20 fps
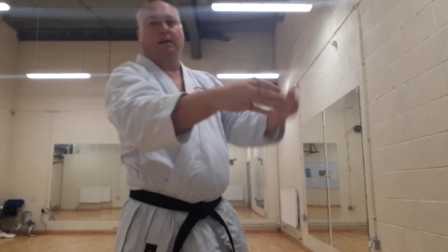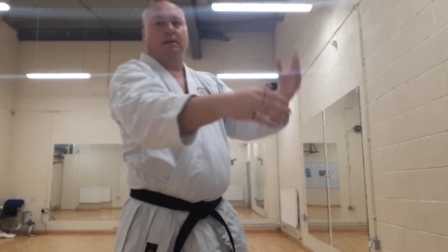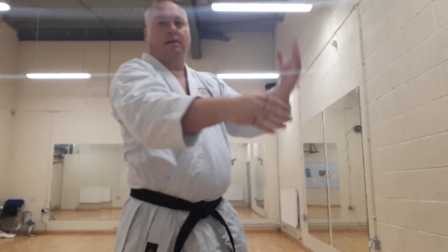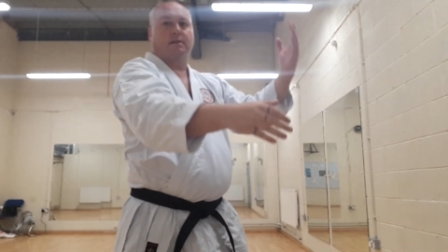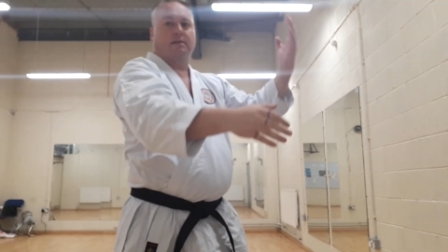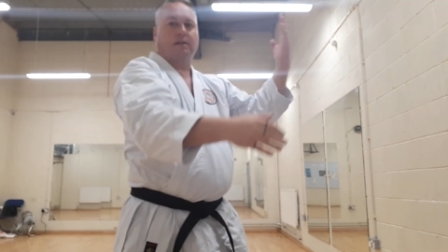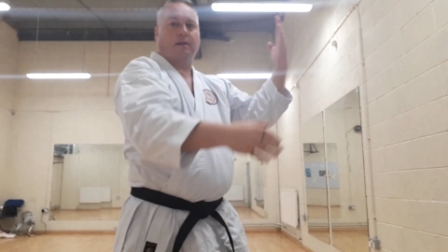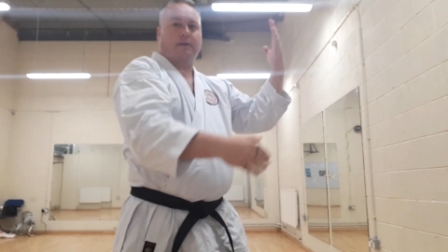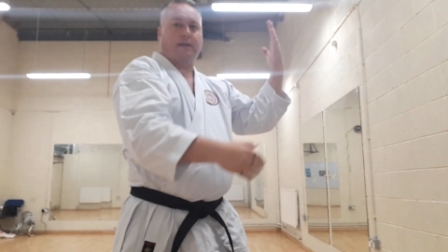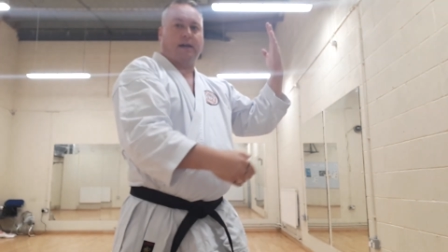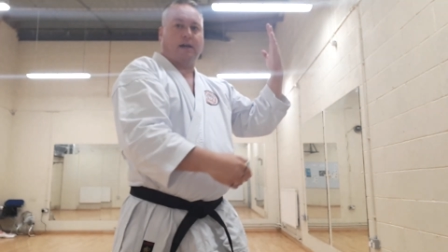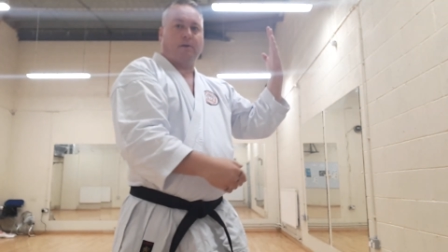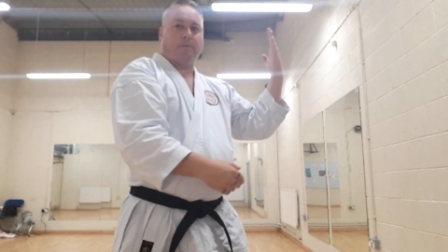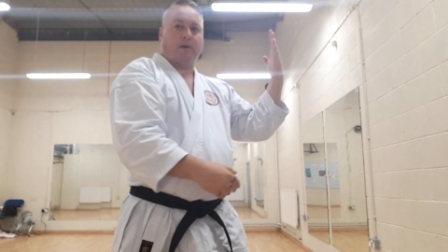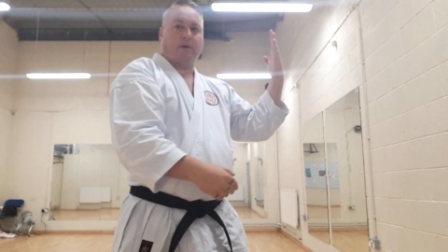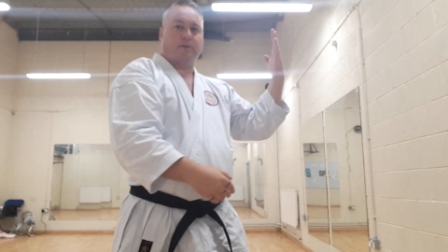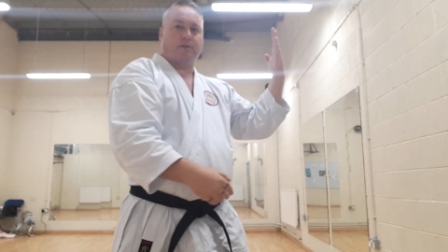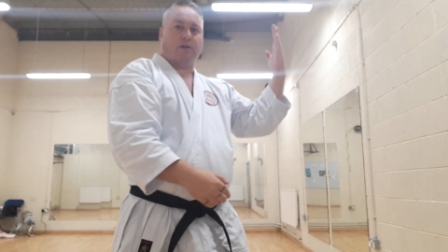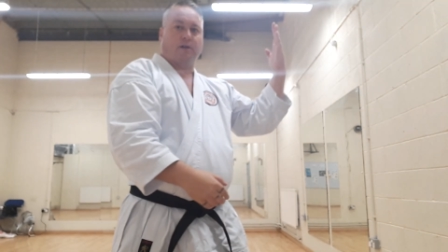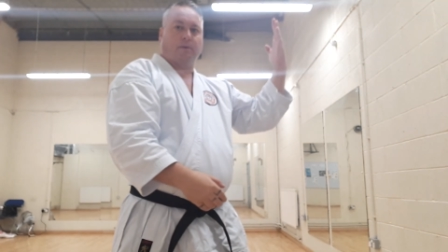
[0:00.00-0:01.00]
So the
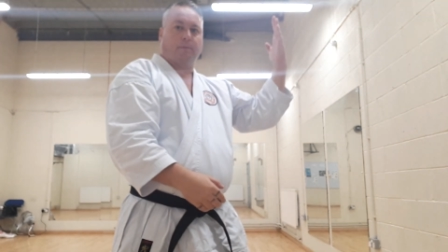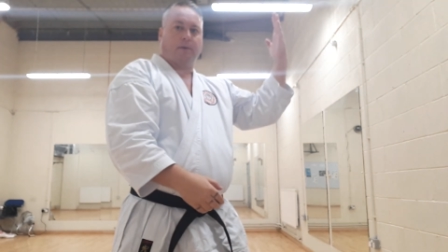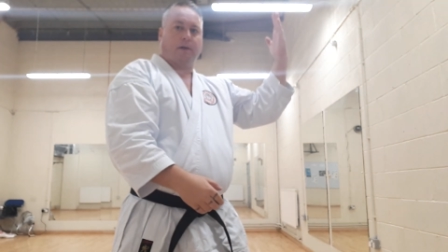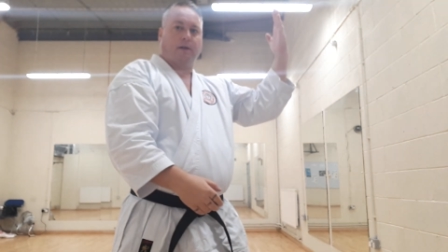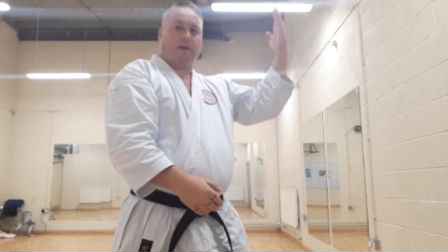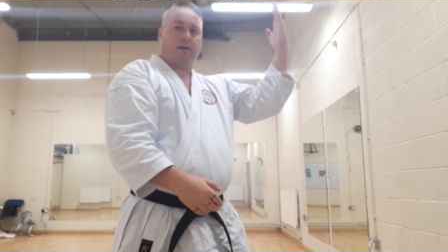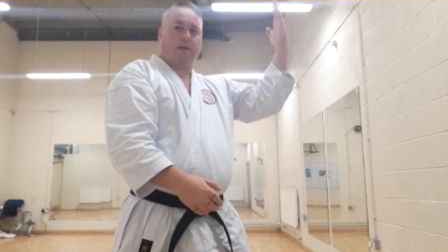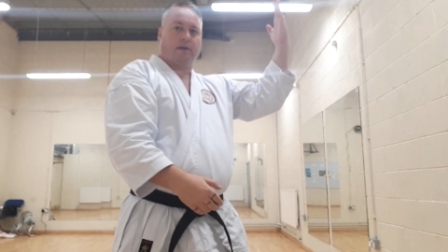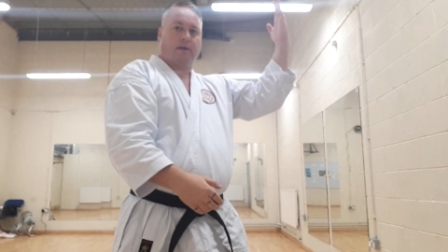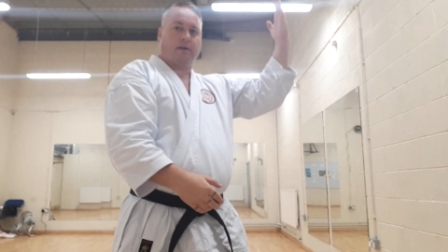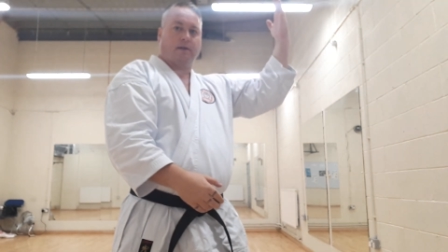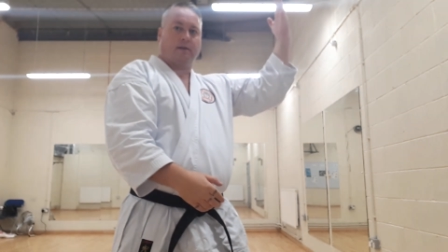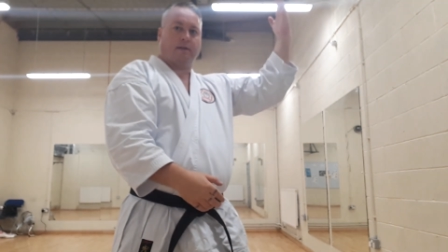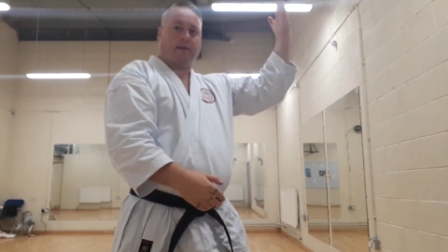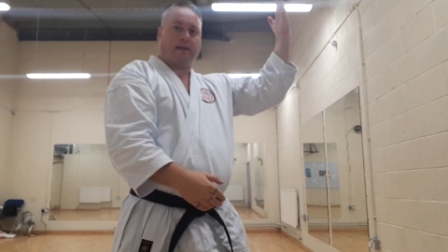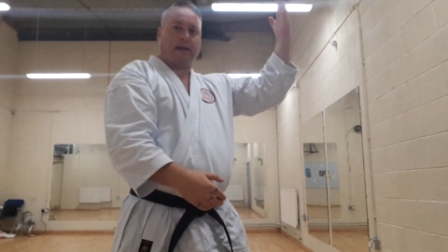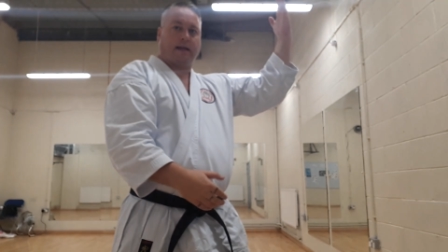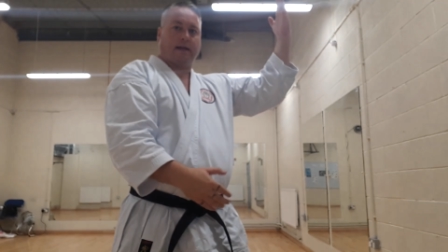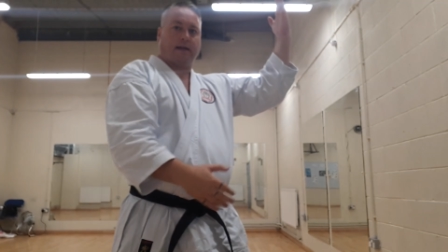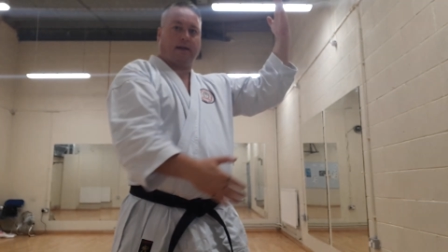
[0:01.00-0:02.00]
elbow's up
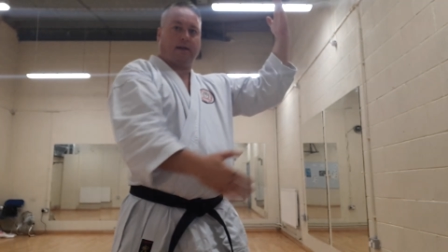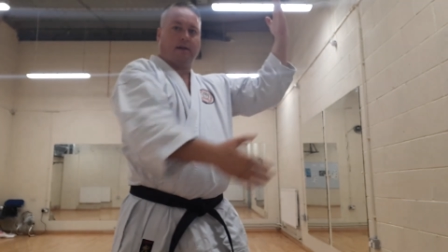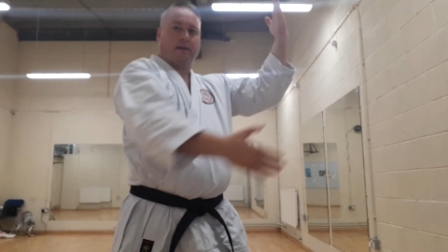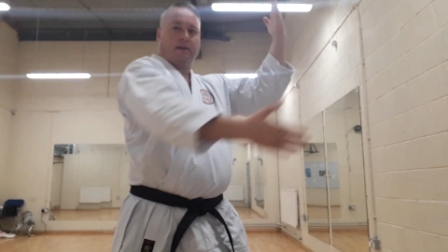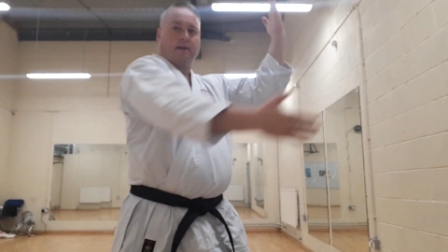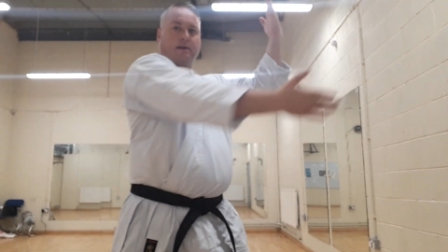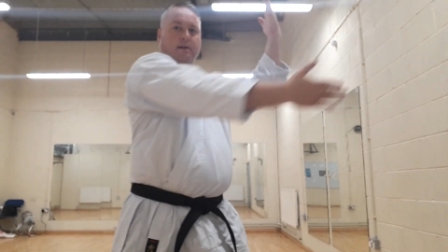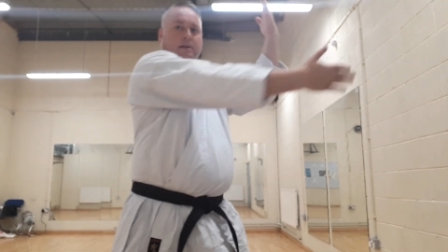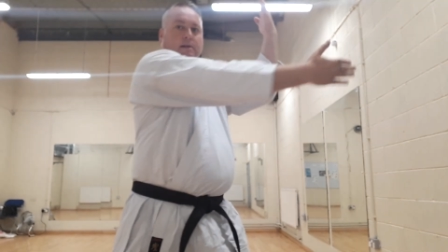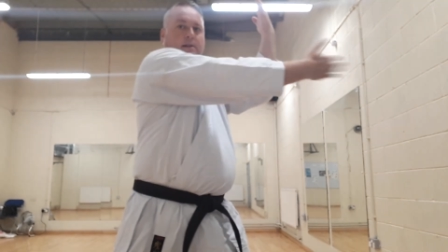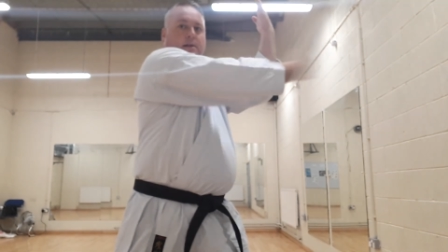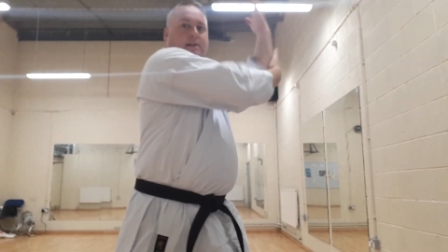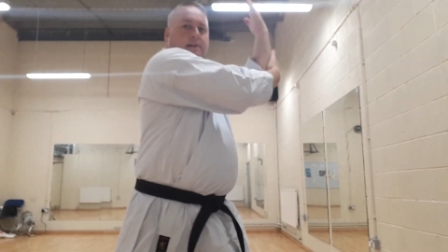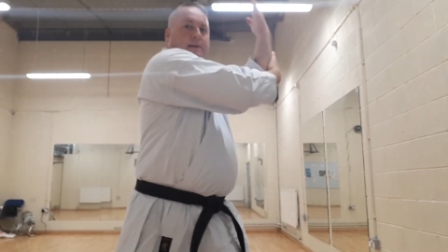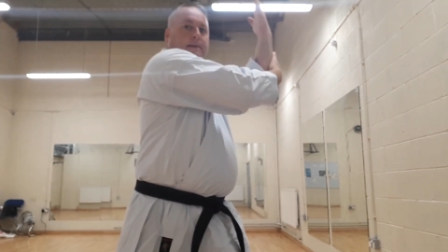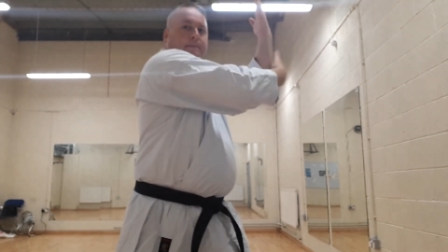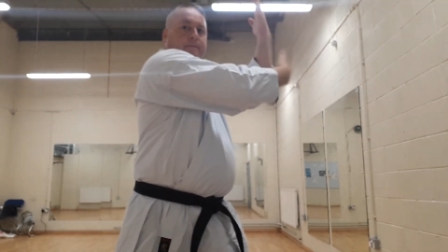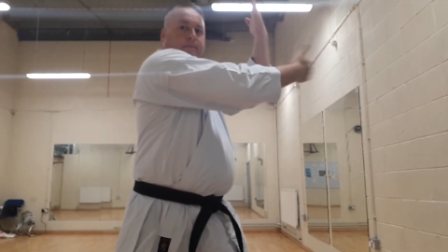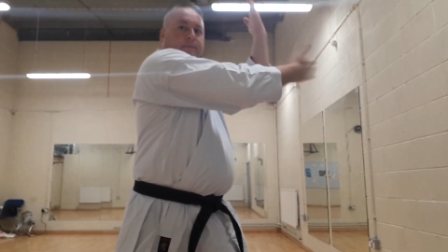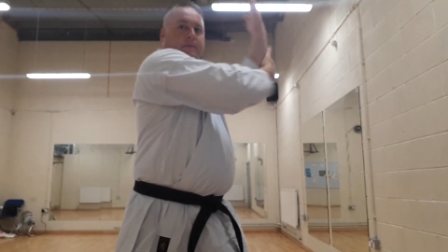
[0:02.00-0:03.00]
there,
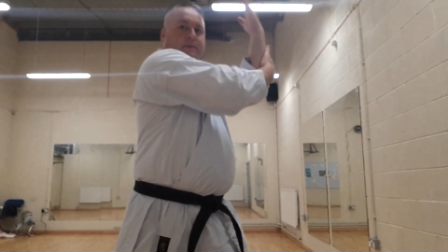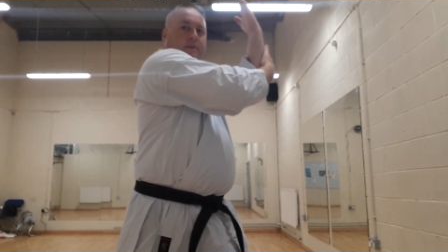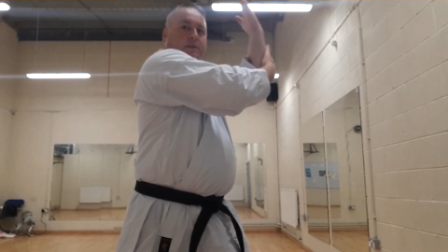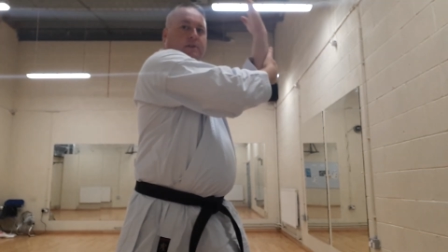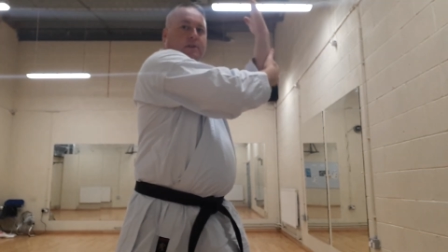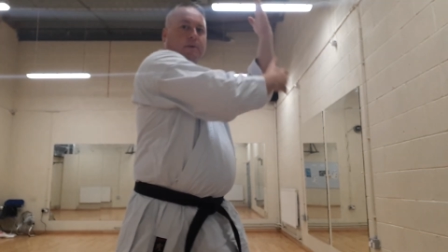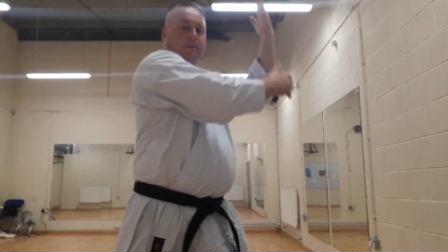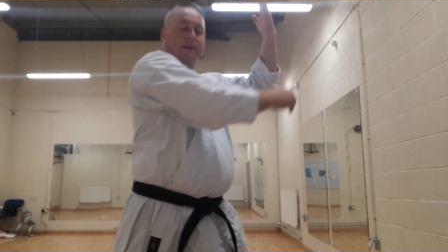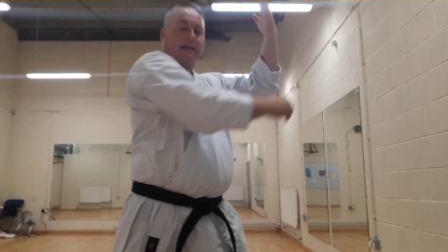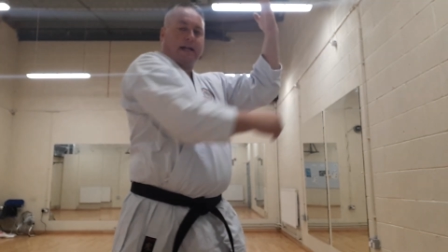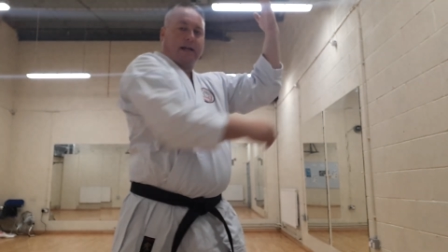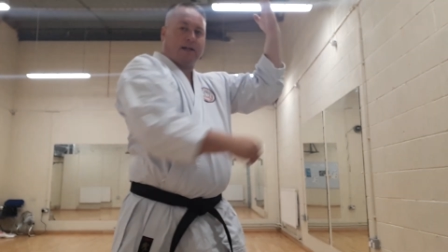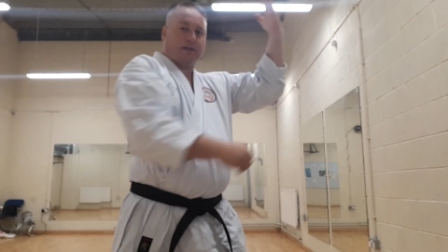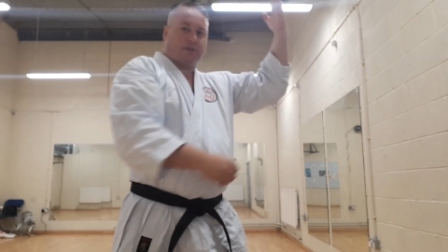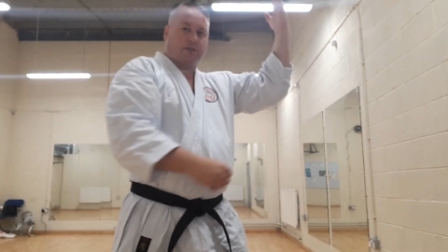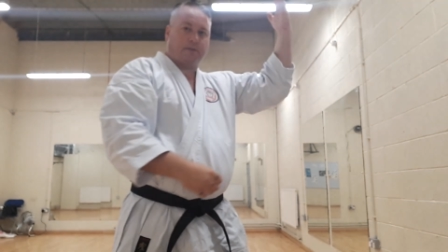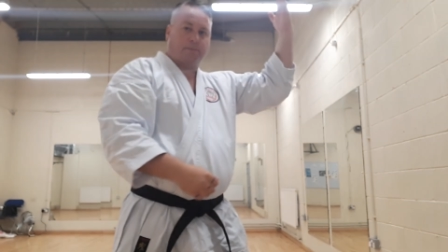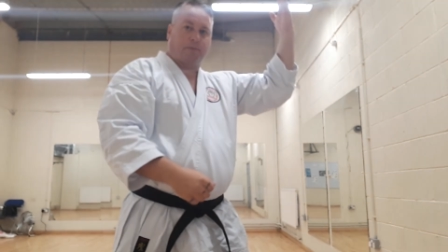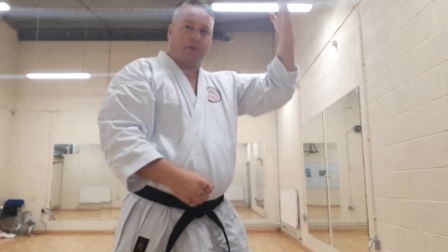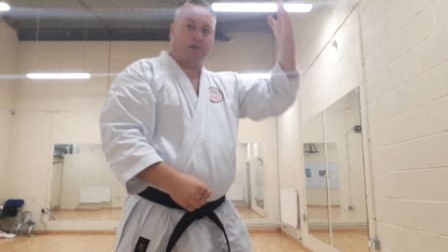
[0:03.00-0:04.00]
so we catch
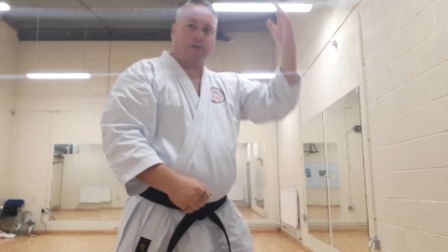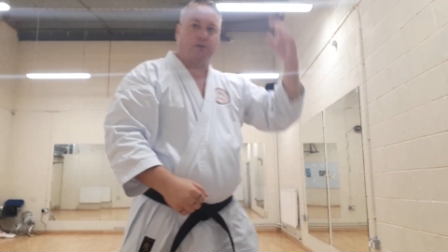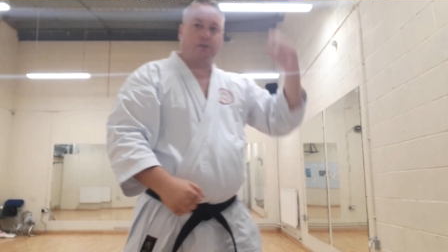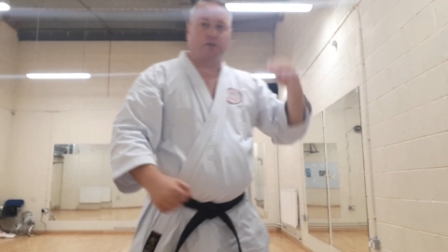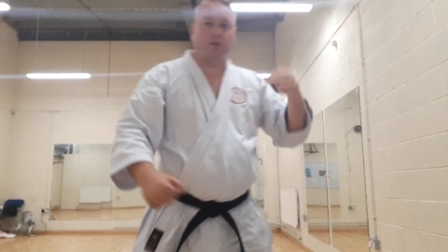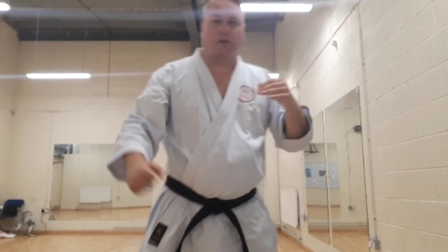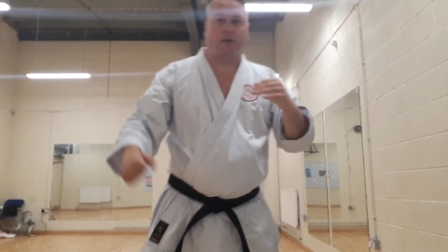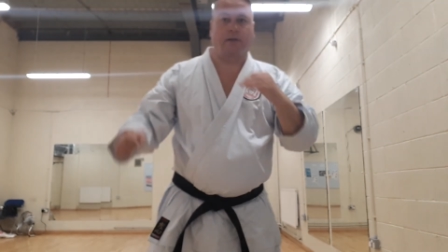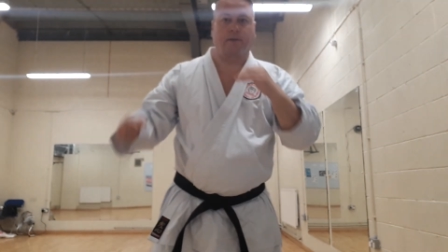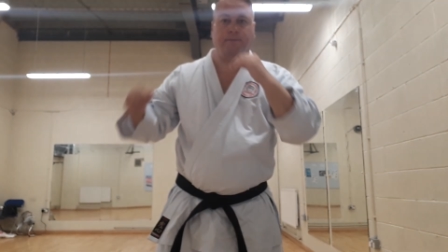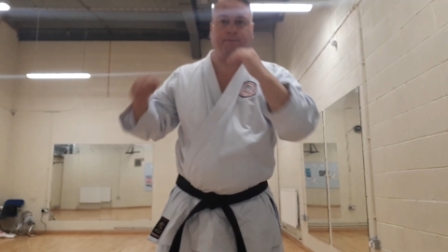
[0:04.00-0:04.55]
the punch,